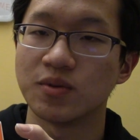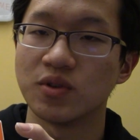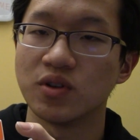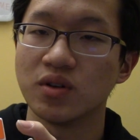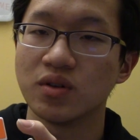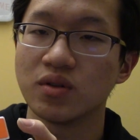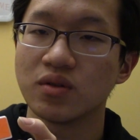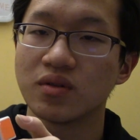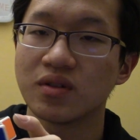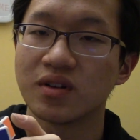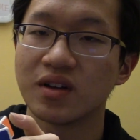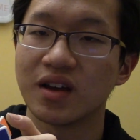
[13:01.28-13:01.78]

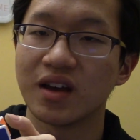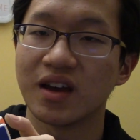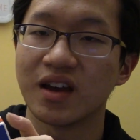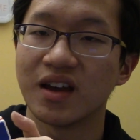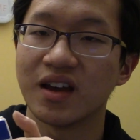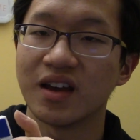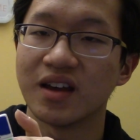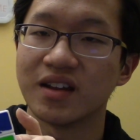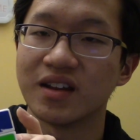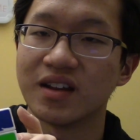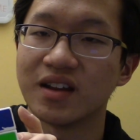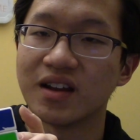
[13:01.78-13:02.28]
blue,
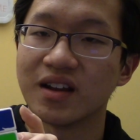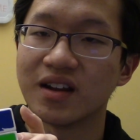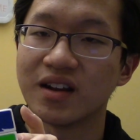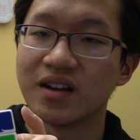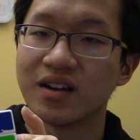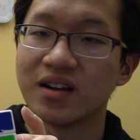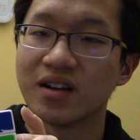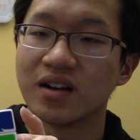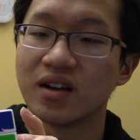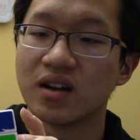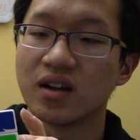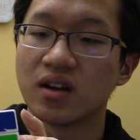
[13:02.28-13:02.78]
and
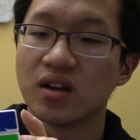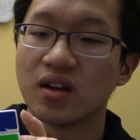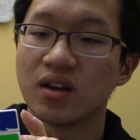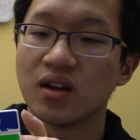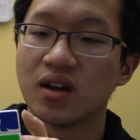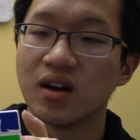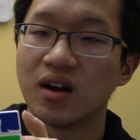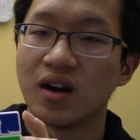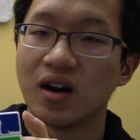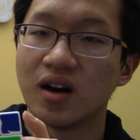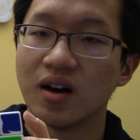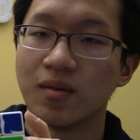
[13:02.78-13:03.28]
then
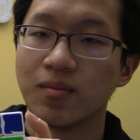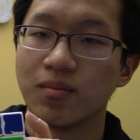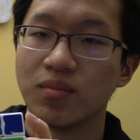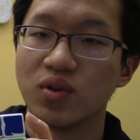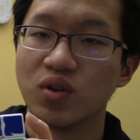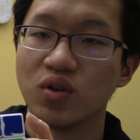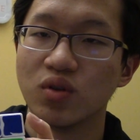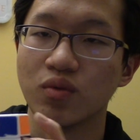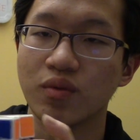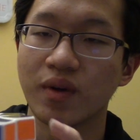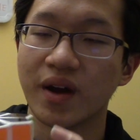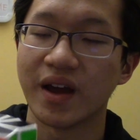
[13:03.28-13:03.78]

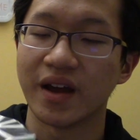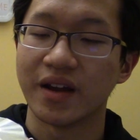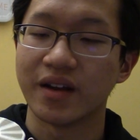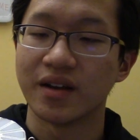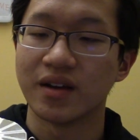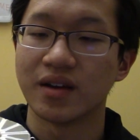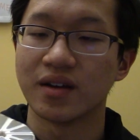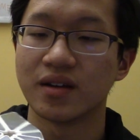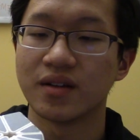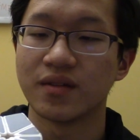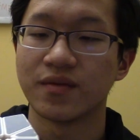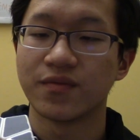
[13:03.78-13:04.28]
blue, red
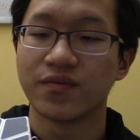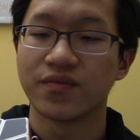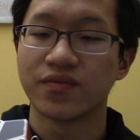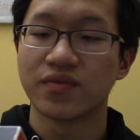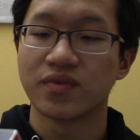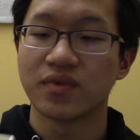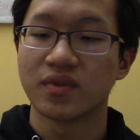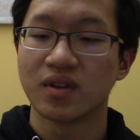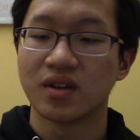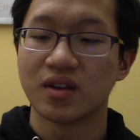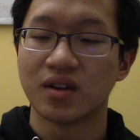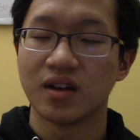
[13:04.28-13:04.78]

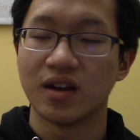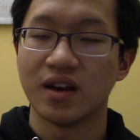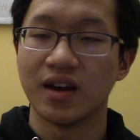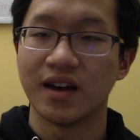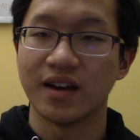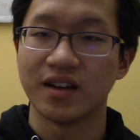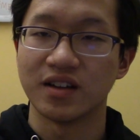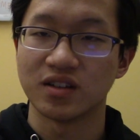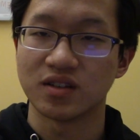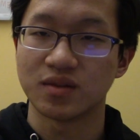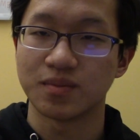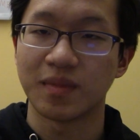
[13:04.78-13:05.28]

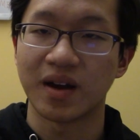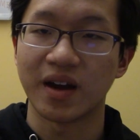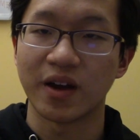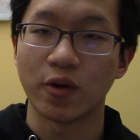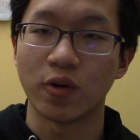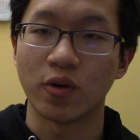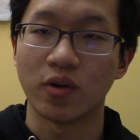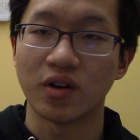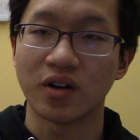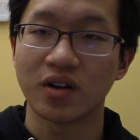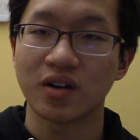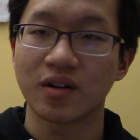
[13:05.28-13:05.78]
as my
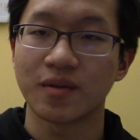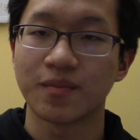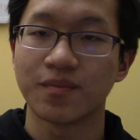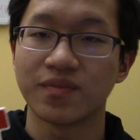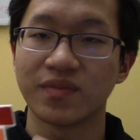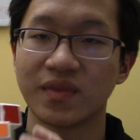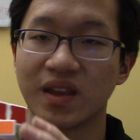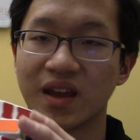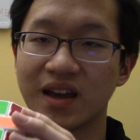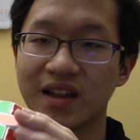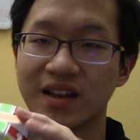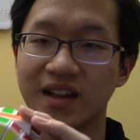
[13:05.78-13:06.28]
order,
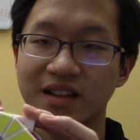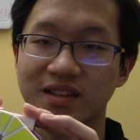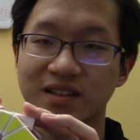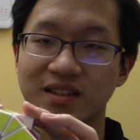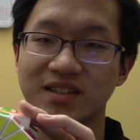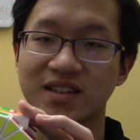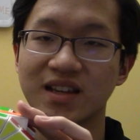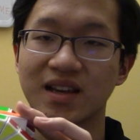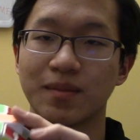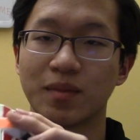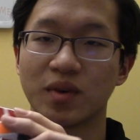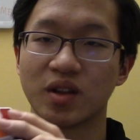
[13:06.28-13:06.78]
and that's the
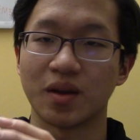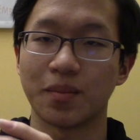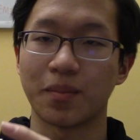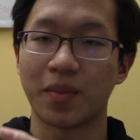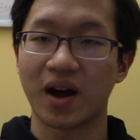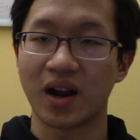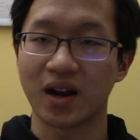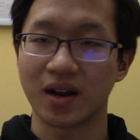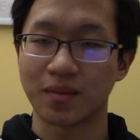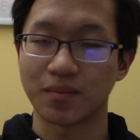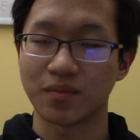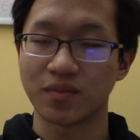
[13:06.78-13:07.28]
same on the
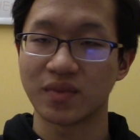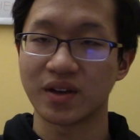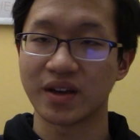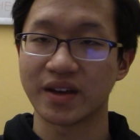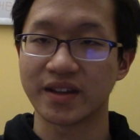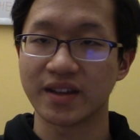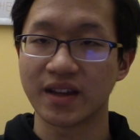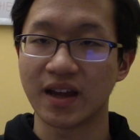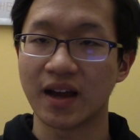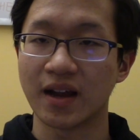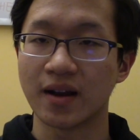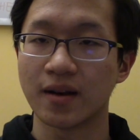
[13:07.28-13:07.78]
bottom
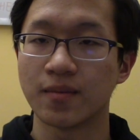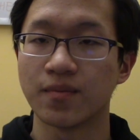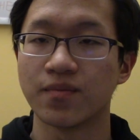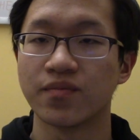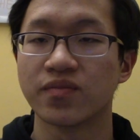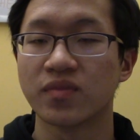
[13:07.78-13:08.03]
like that.